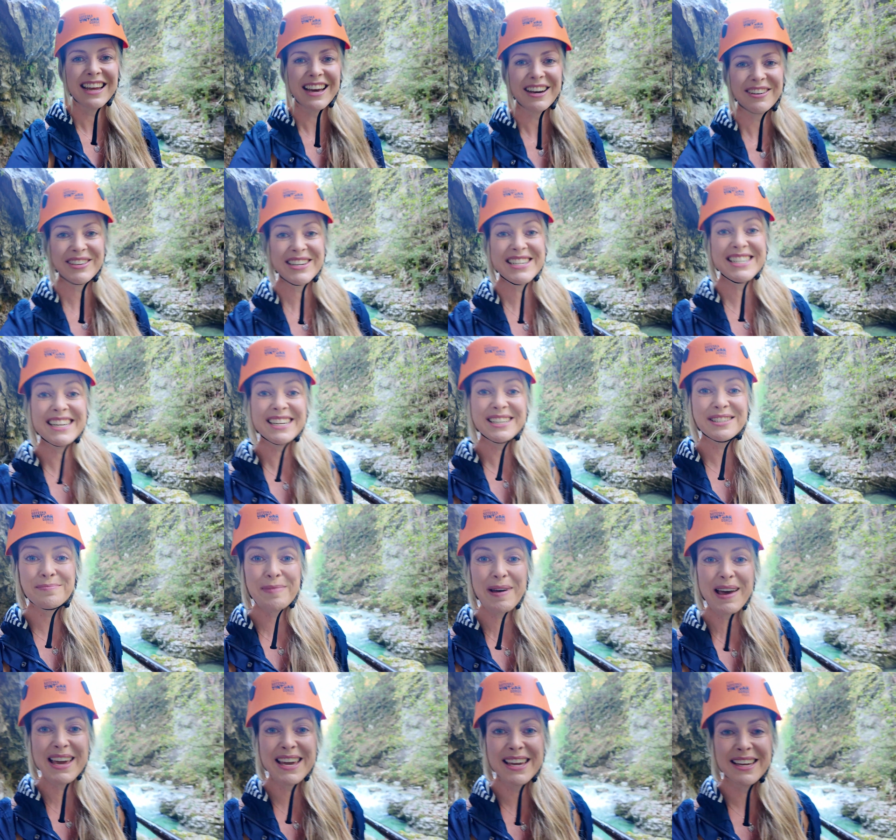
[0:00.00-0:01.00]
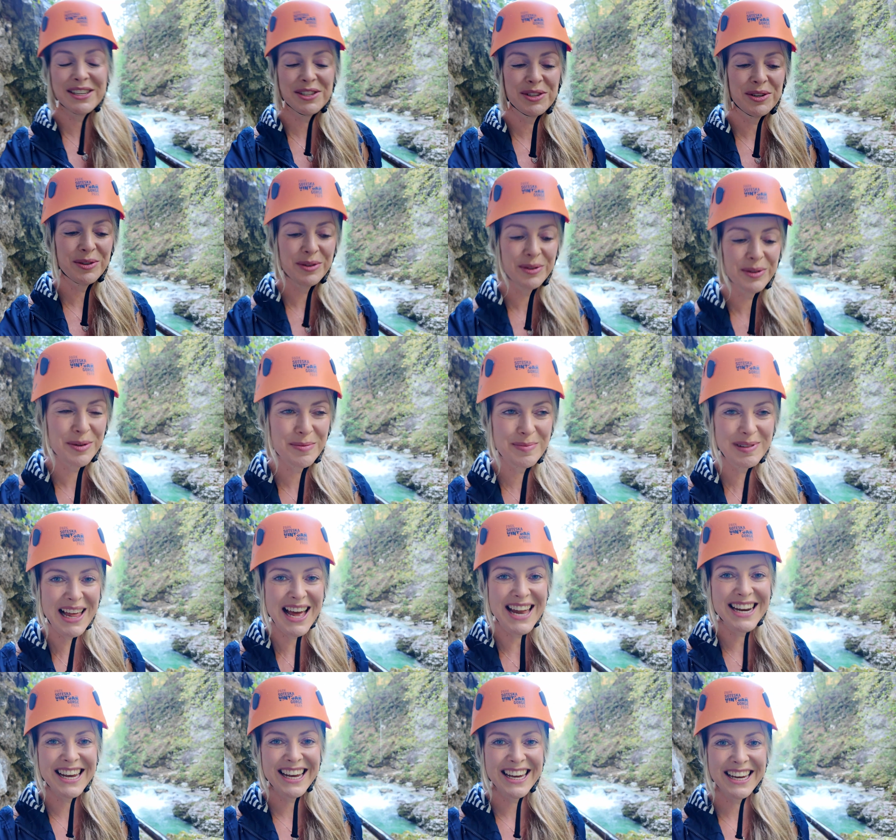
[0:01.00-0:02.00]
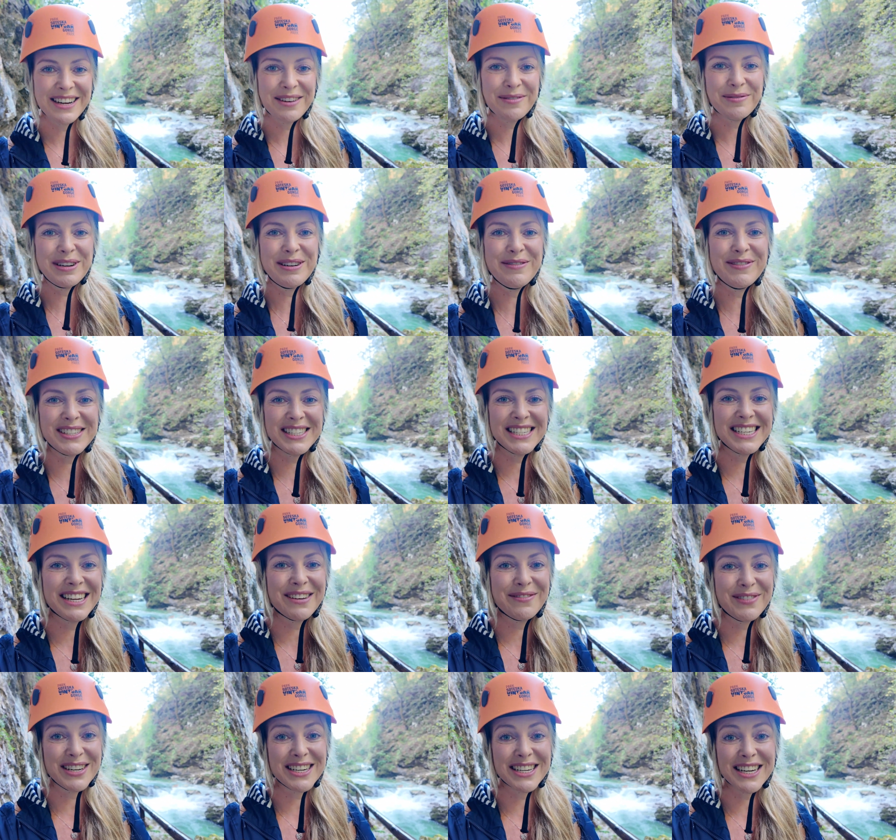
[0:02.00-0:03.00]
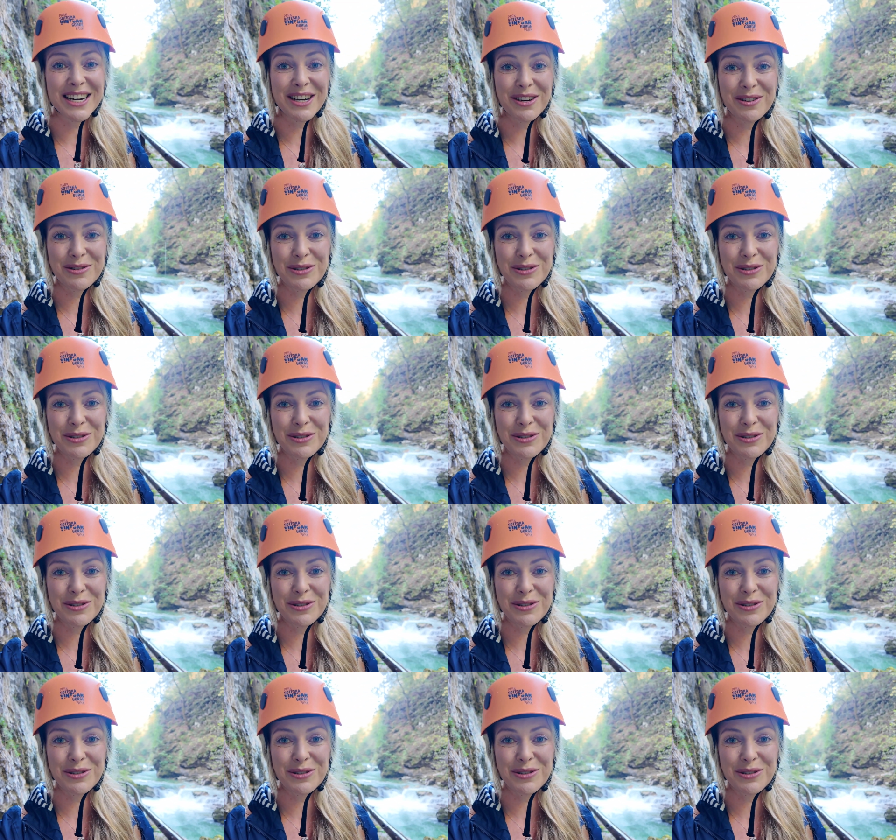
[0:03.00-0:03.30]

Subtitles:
Now, it does pay to plan ahead when visiting Vintgar